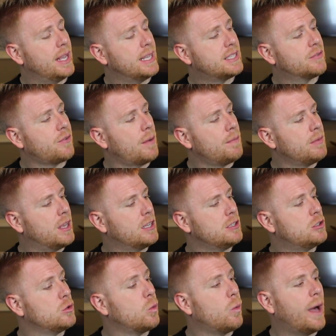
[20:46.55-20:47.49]
It's from
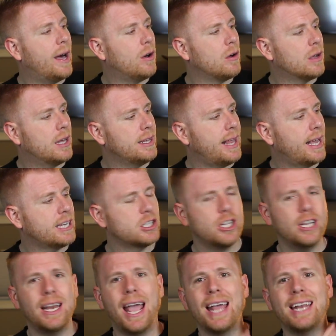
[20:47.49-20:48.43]
the Dwell
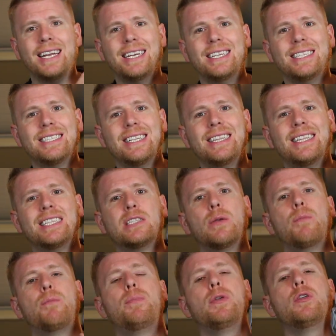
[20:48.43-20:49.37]
collection, and it is in
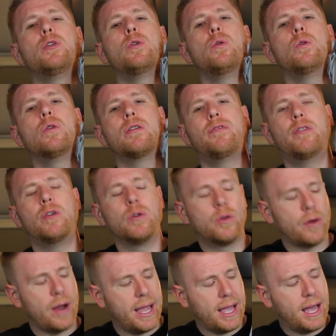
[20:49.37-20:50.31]
this
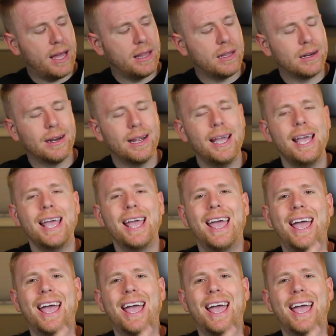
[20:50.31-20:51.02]
beautiful gray color,